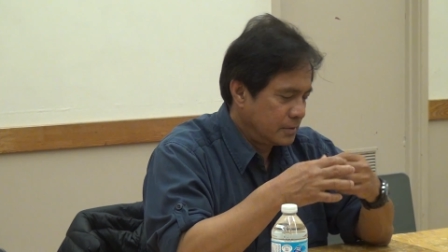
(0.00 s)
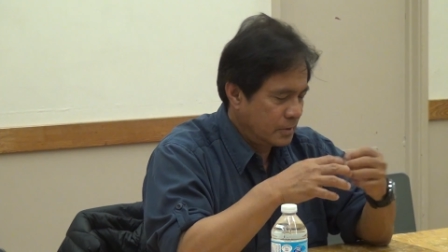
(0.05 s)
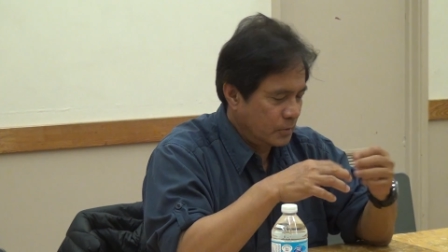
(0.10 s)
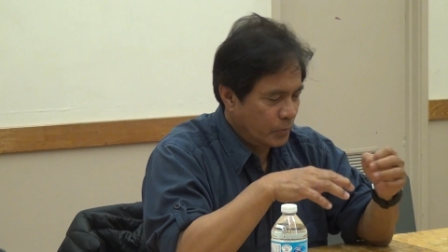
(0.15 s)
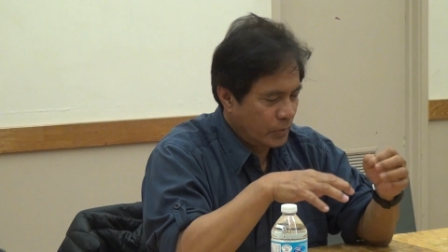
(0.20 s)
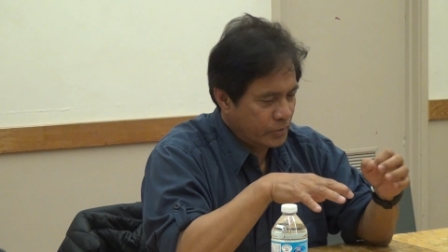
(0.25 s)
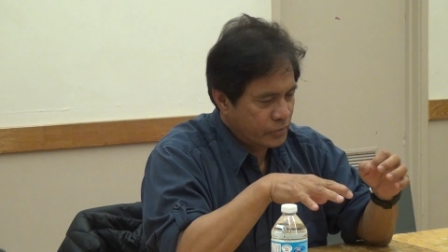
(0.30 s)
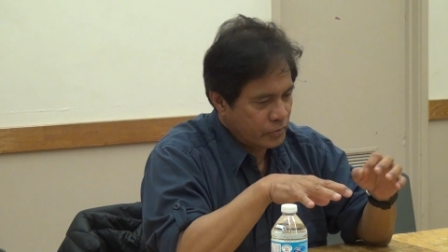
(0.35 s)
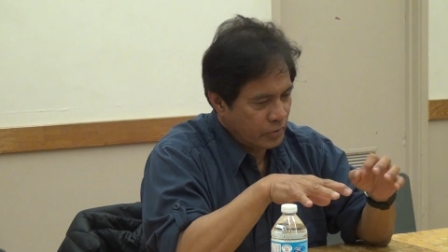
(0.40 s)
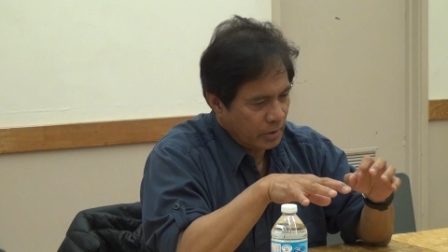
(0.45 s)

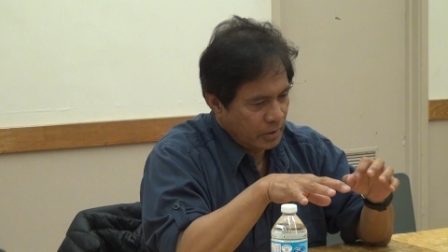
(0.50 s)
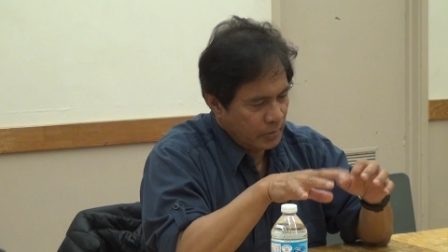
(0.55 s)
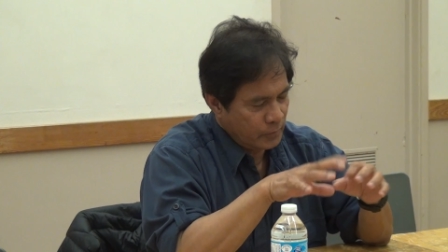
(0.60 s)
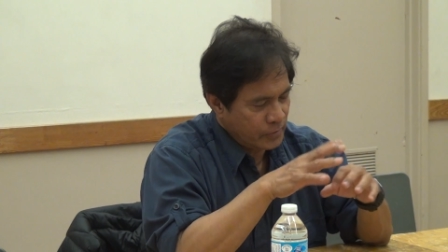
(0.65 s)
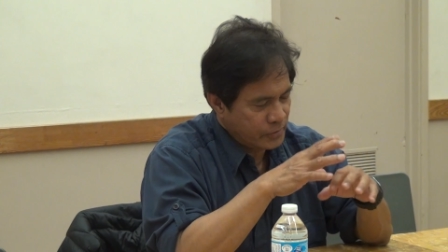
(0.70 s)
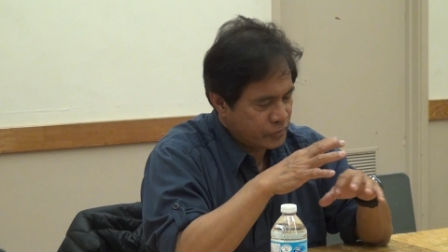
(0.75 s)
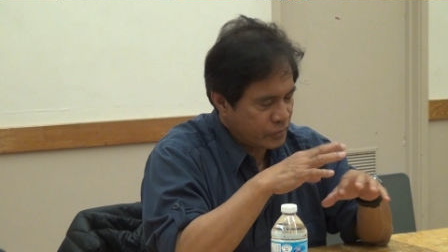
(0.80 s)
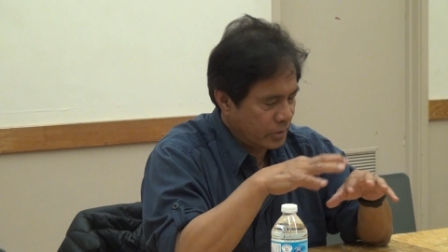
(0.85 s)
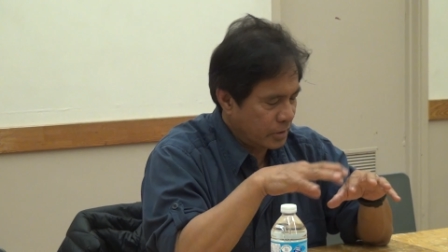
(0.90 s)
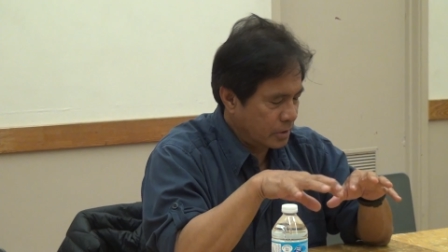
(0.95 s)
were trying, he
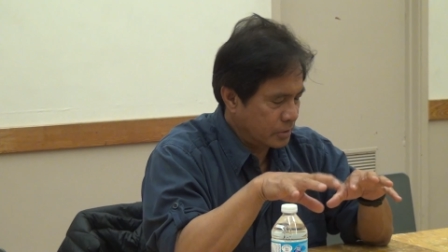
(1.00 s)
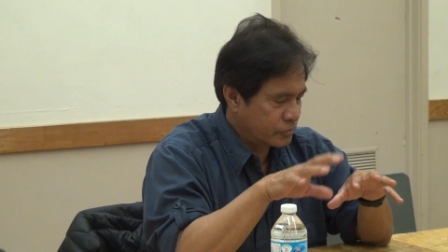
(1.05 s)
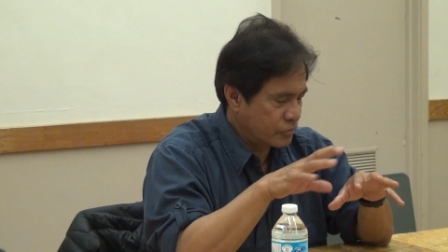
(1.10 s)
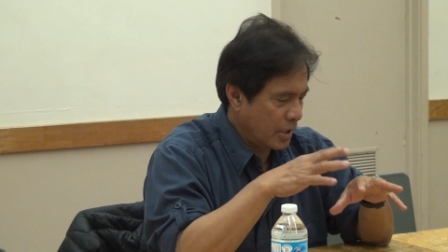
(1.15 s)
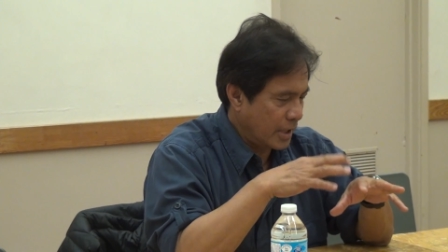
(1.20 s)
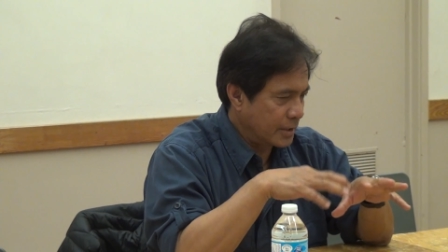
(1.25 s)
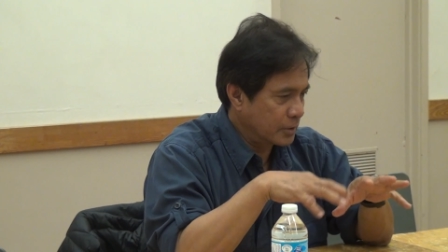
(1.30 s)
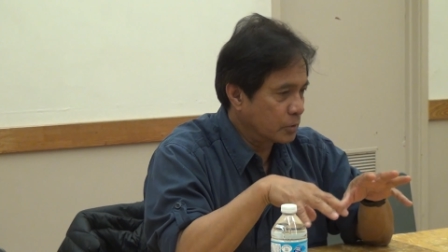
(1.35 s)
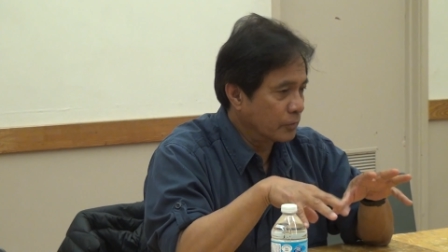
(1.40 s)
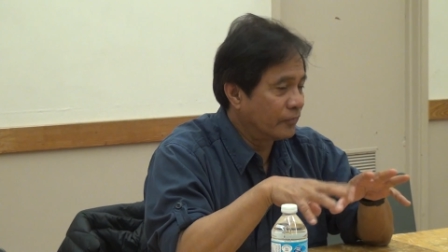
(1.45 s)
was trying,
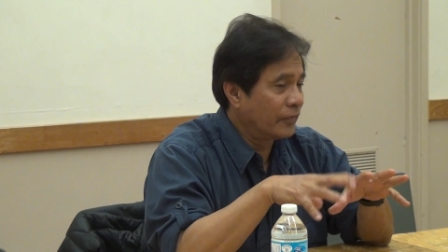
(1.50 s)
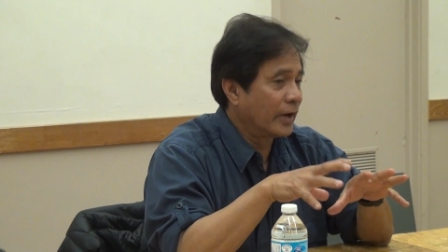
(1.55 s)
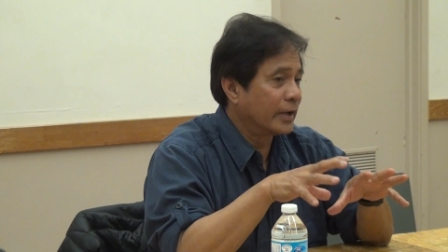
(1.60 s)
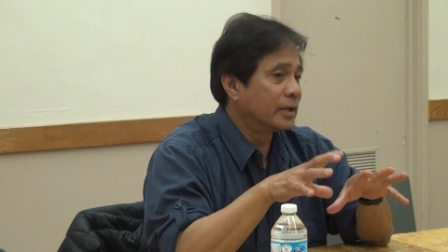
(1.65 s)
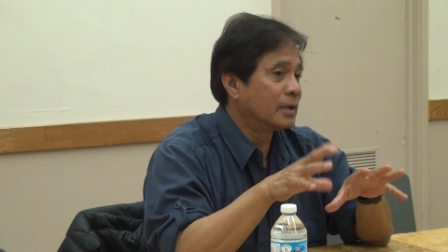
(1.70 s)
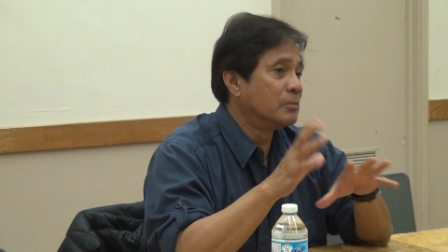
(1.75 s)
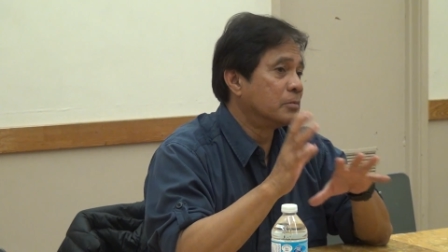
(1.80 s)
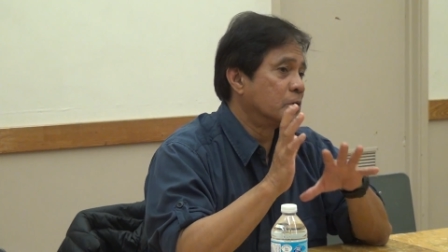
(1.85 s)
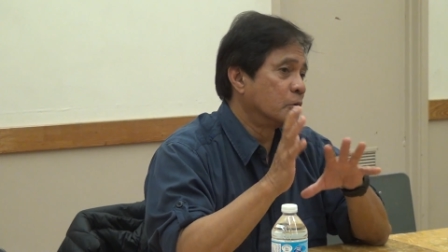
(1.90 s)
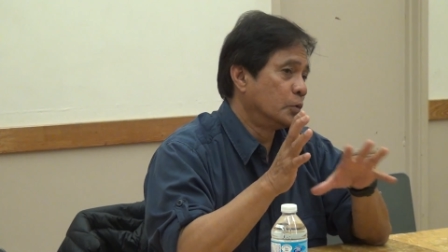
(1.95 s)
trying to
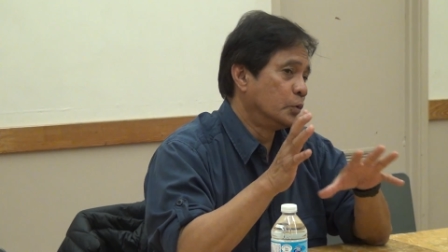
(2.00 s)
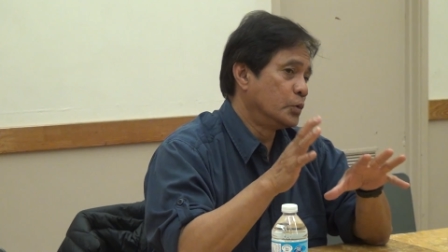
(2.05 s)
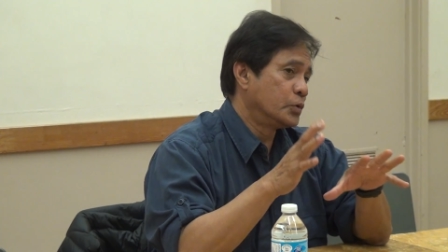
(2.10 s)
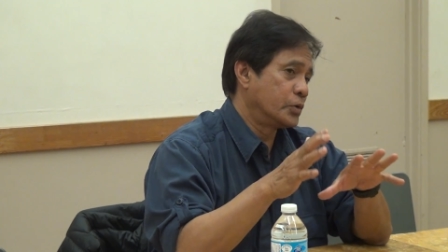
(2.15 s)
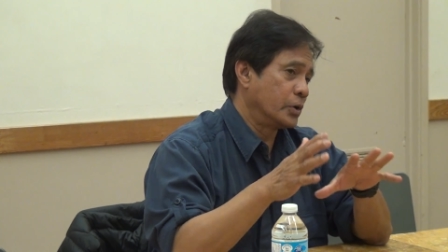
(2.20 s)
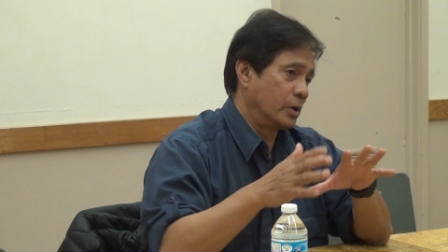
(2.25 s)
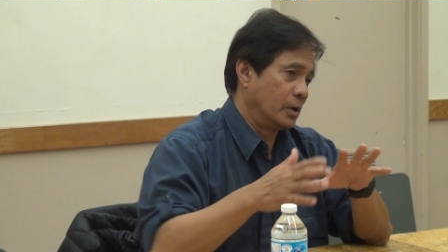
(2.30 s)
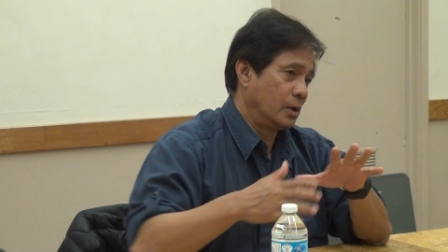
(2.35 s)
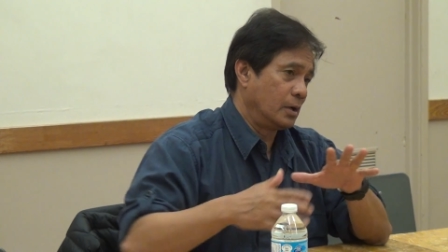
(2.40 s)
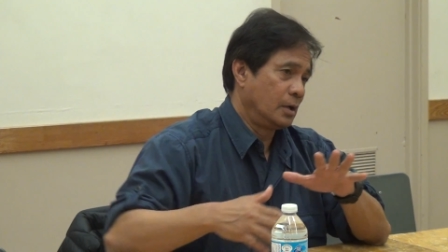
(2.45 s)
find a
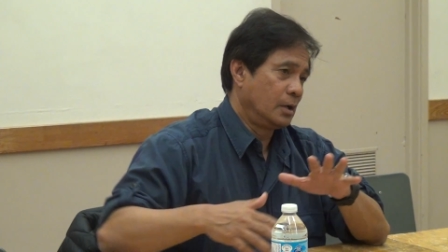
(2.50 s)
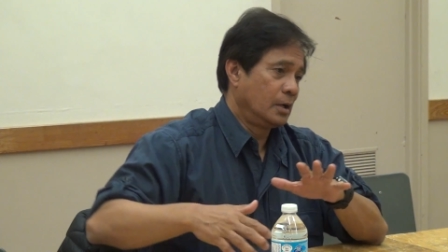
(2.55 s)
solution